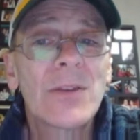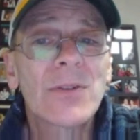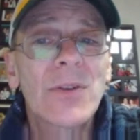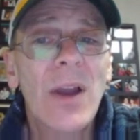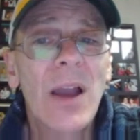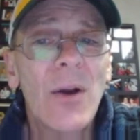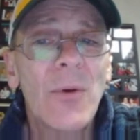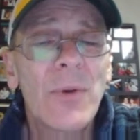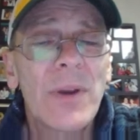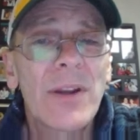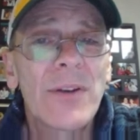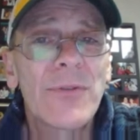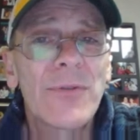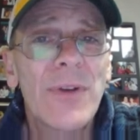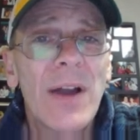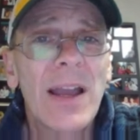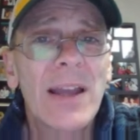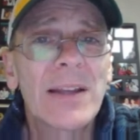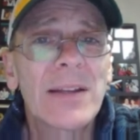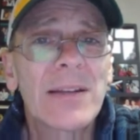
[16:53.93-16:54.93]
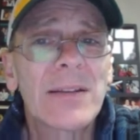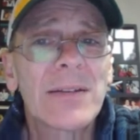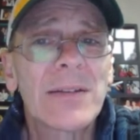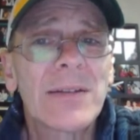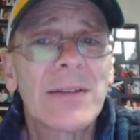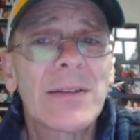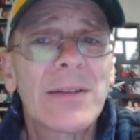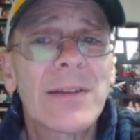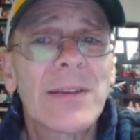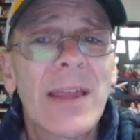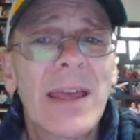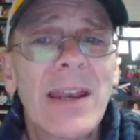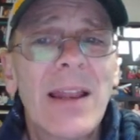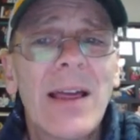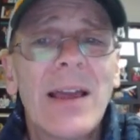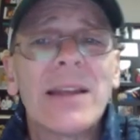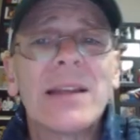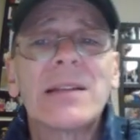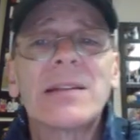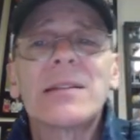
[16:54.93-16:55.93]
So how are we going to find that
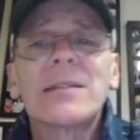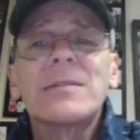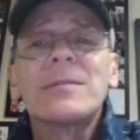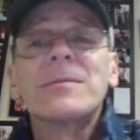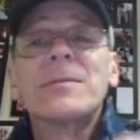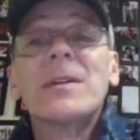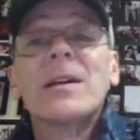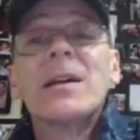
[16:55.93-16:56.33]
height?